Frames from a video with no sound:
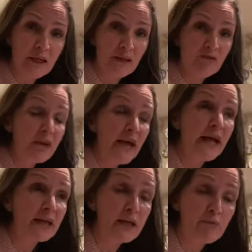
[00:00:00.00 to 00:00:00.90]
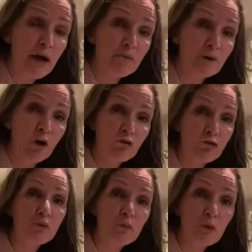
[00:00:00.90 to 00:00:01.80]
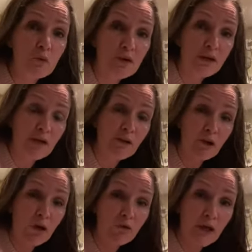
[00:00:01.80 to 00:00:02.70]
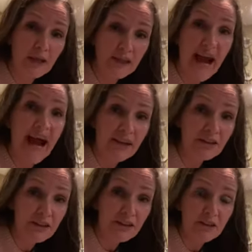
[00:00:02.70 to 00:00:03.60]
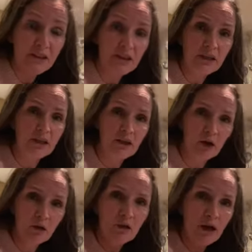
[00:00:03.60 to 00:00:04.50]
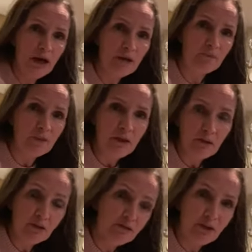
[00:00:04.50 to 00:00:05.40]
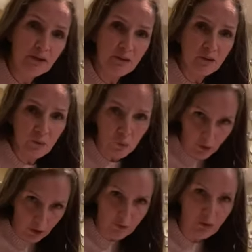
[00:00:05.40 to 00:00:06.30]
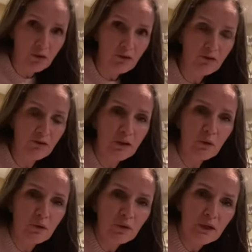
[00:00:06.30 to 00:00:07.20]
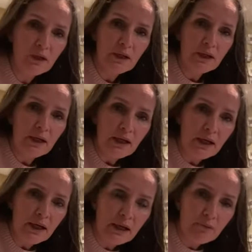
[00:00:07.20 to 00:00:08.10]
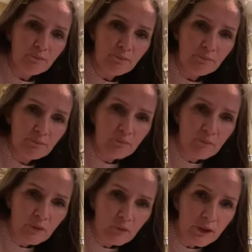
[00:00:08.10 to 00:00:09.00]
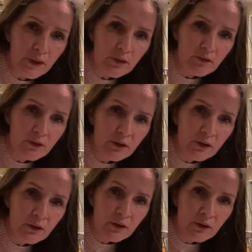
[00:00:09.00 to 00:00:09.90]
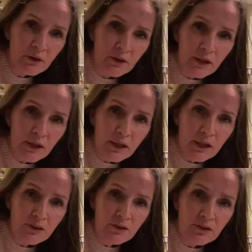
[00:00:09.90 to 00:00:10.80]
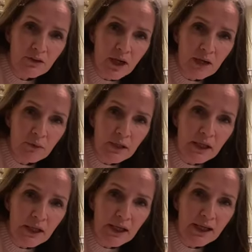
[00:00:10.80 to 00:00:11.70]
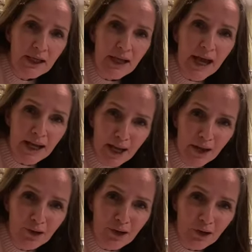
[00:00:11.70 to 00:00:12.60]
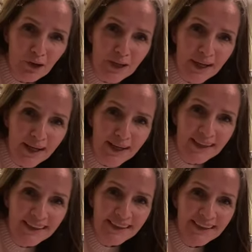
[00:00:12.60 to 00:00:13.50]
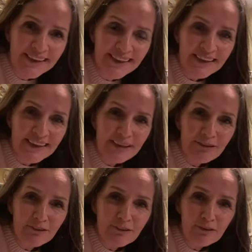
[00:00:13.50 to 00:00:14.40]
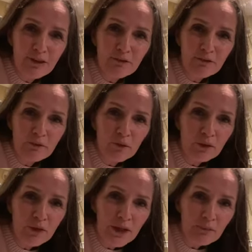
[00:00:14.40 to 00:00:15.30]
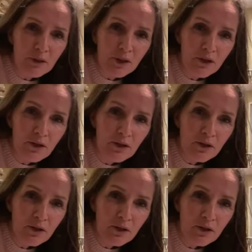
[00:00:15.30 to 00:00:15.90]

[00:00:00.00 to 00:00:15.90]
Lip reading: And if you can't keep up, then I'll group you with another lot that can't, you know. If you're fit, then we'll go further afield. What else? It's Chubb here. Hello, kia ora. Is that from Tuatapere?